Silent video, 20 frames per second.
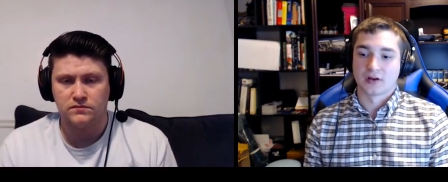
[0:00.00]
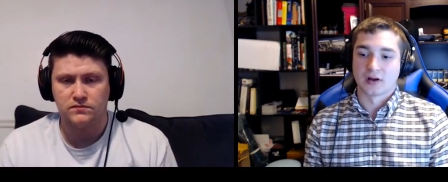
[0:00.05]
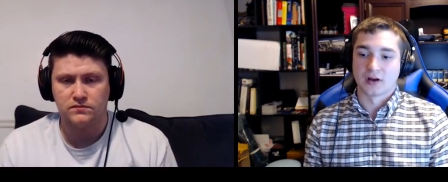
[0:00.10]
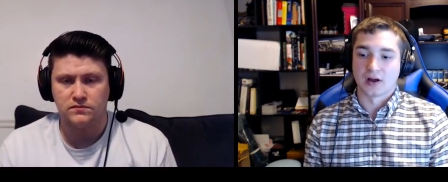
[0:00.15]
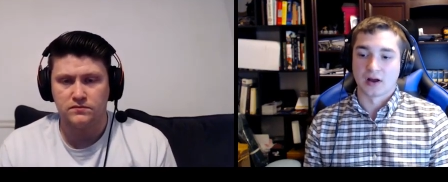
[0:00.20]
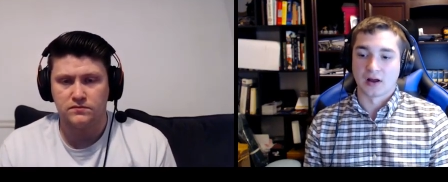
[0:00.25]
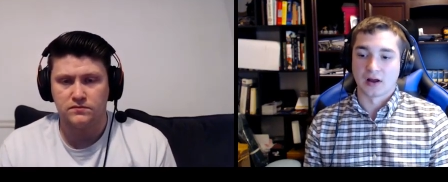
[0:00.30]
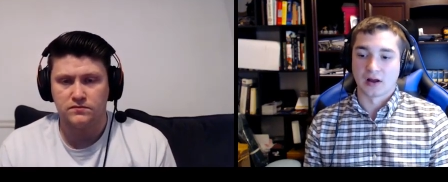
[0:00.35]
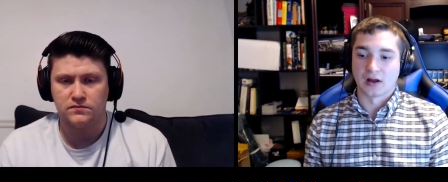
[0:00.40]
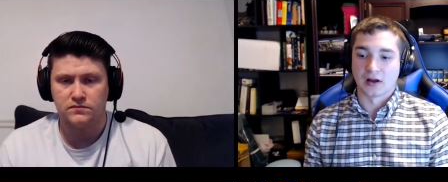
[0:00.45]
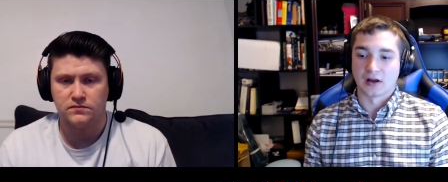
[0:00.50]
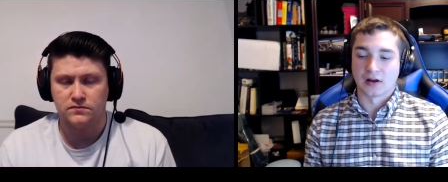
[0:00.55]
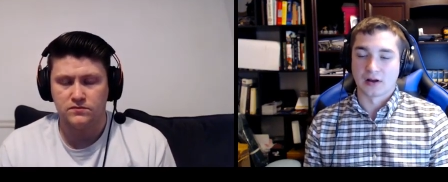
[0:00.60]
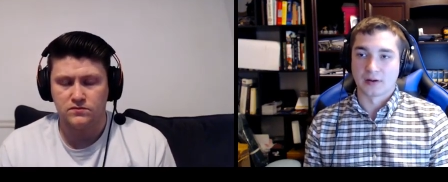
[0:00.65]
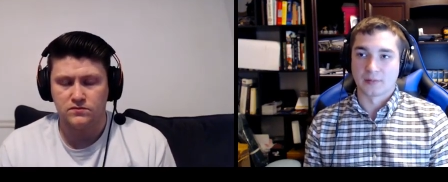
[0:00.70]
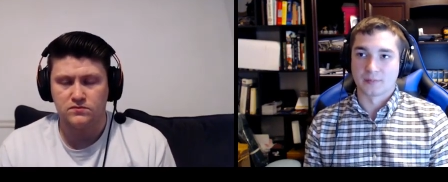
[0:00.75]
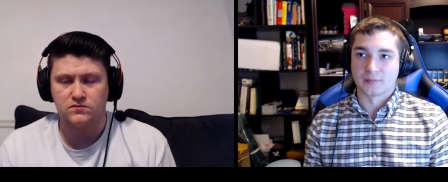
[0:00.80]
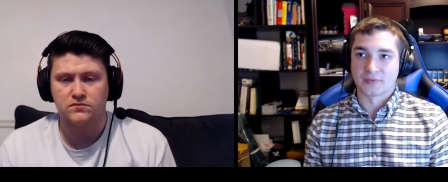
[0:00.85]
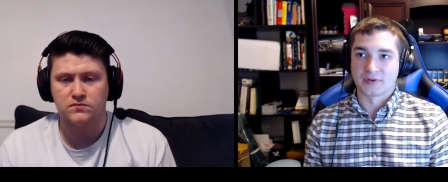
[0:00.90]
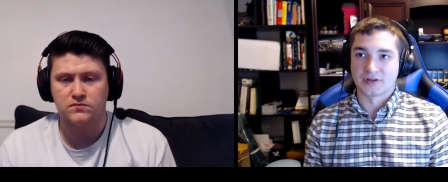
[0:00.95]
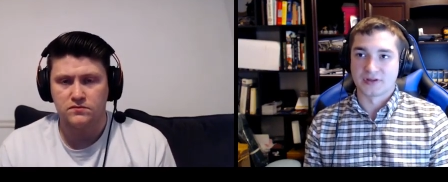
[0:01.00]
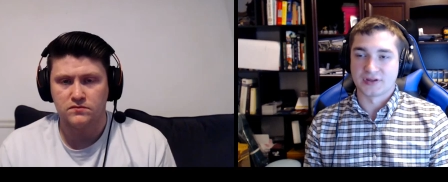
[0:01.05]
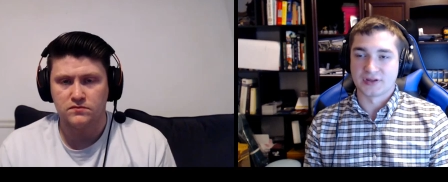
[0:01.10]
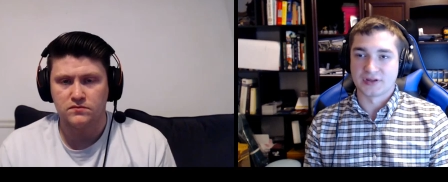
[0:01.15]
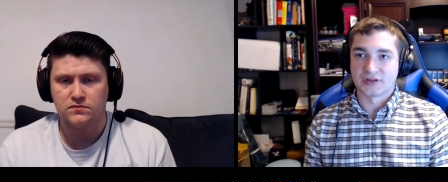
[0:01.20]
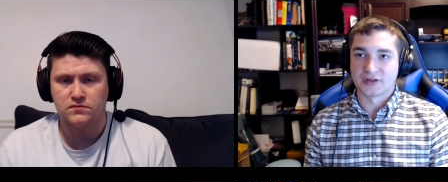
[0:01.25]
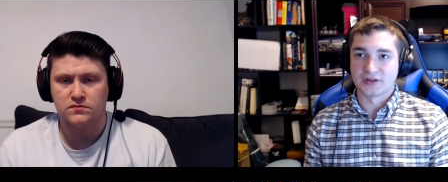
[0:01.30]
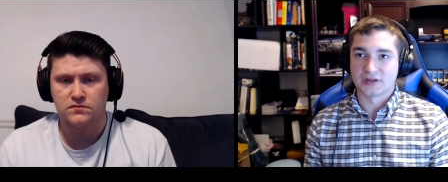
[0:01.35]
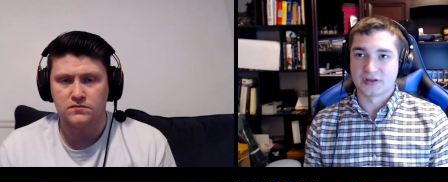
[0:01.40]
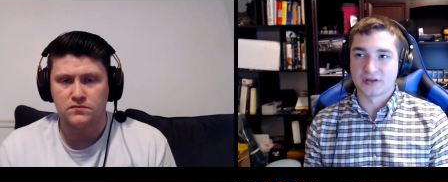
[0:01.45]
Speaker 1: Um,
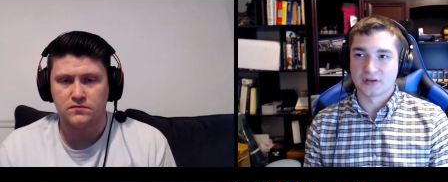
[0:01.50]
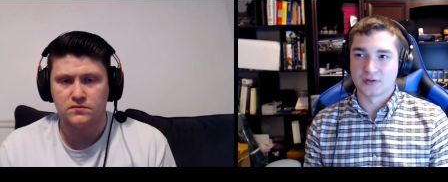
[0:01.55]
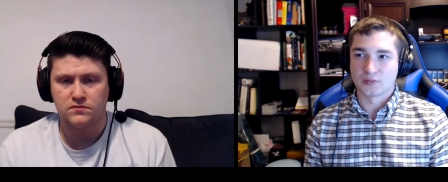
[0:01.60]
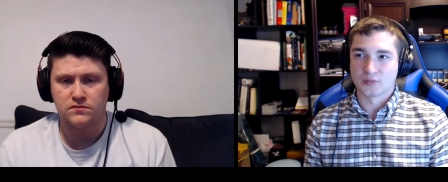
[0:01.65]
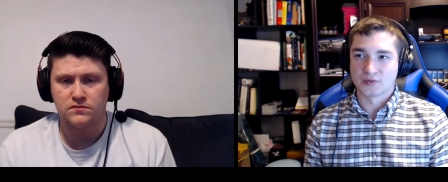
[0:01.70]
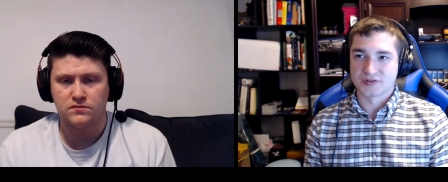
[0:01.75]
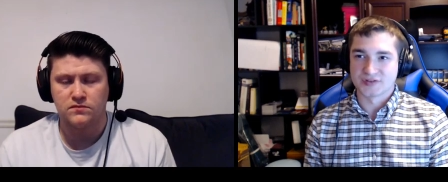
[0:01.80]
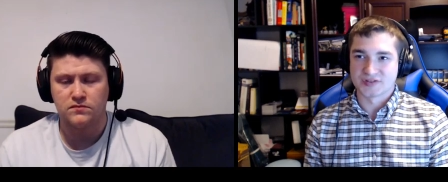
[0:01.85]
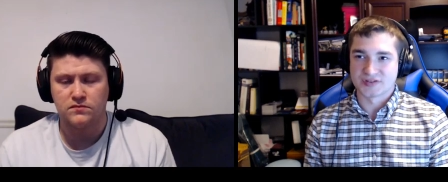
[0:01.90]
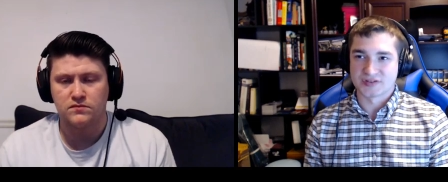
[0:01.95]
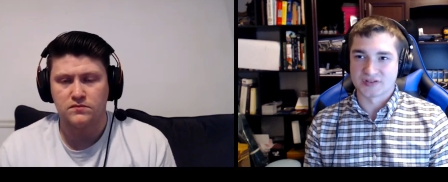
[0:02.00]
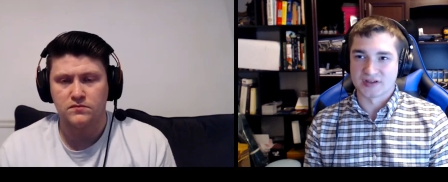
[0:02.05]
he was.